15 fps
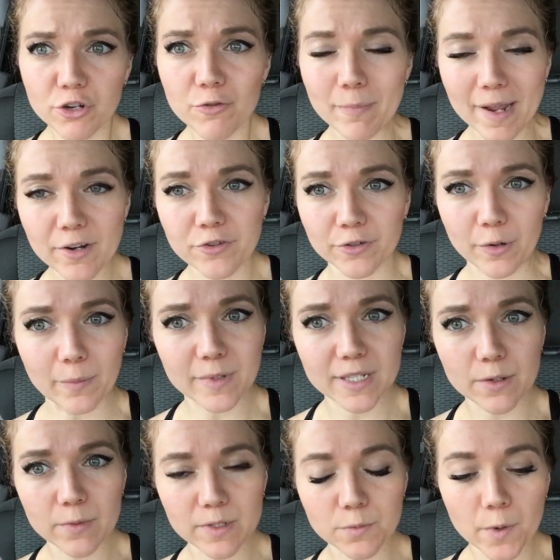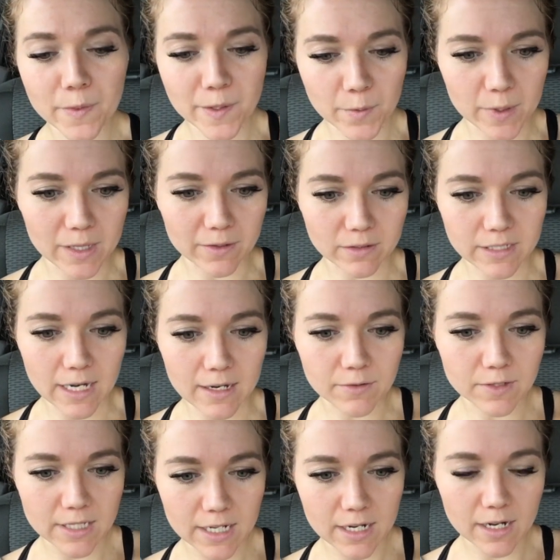two bedrooms there was one that we looked at i
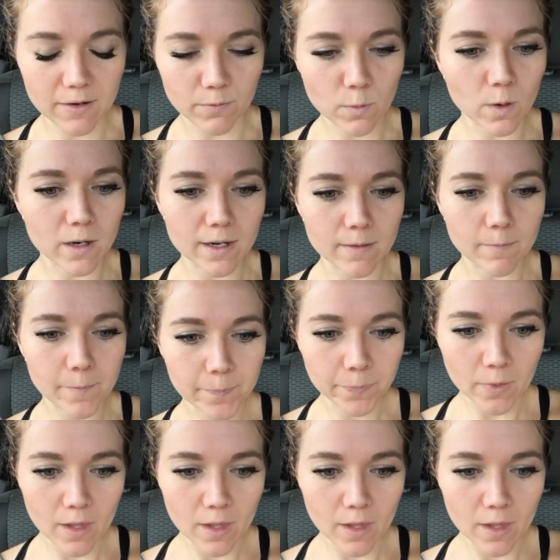was thinking of one